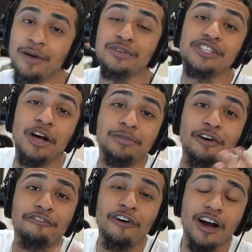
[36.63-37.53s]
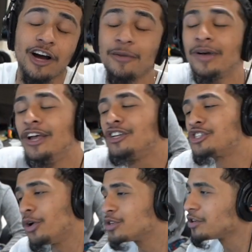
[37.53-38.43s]
Sub the fuck up.
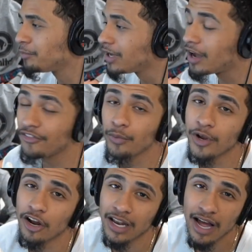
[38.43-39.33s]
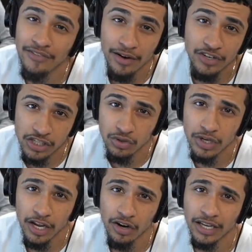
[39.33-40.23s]
Show some love. And we are live every single day
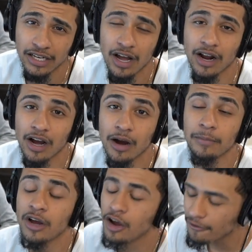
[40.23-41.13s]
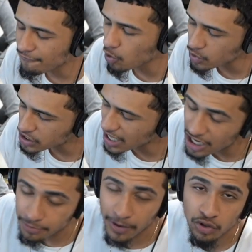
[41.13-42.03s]
on kick dot com forward slash
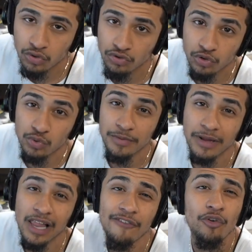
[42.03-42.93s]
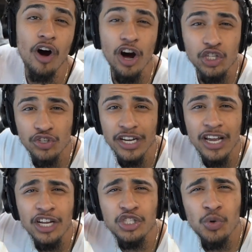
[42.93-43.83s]
Michael Cruz. We've been live for one hundred
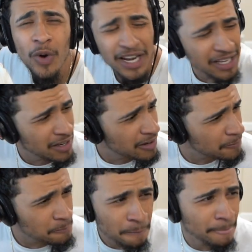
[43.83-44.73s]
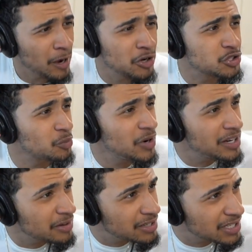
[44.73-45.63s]
twenty. one hundred what?
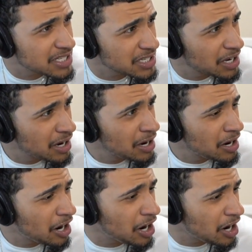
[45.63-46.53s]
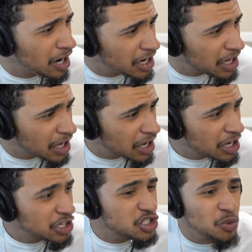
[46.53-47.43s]
Let's see. one hundred
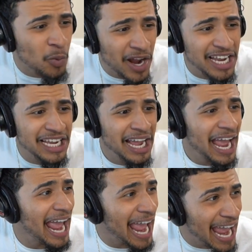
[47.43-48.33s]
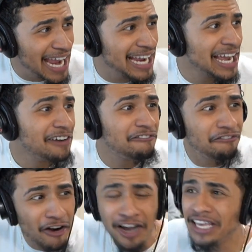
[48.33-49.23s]
twenty-eight
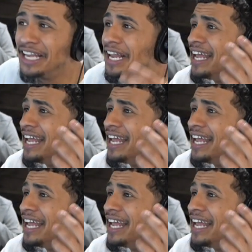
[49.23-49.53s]
fucking